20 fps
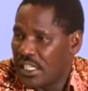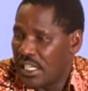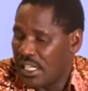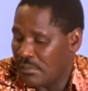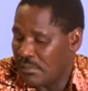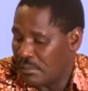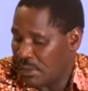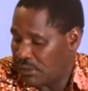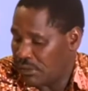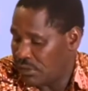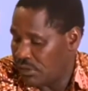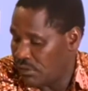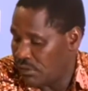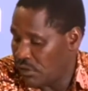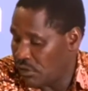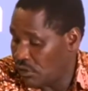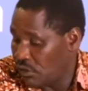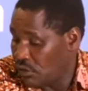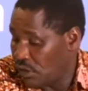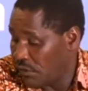Um, but we've
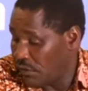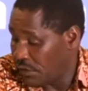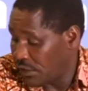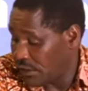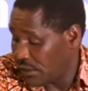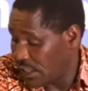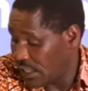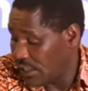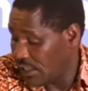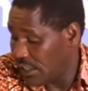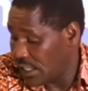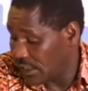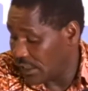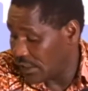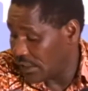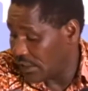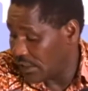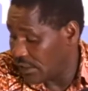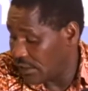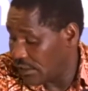also emphasized that
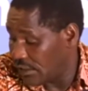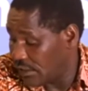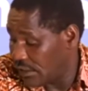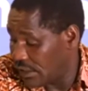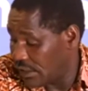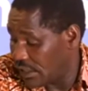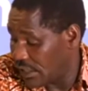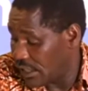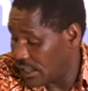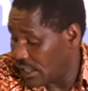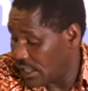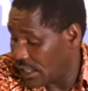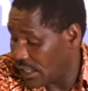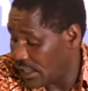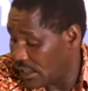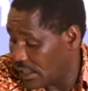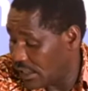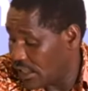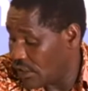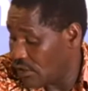uh,
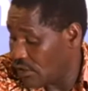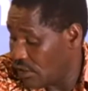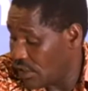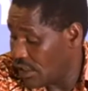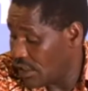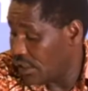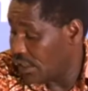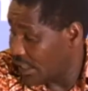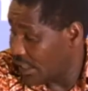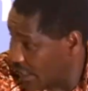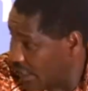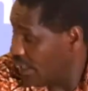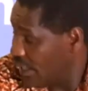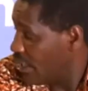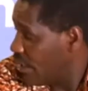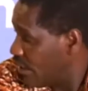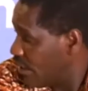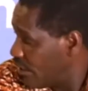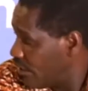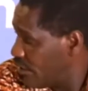extension is
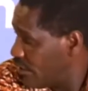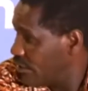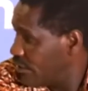key,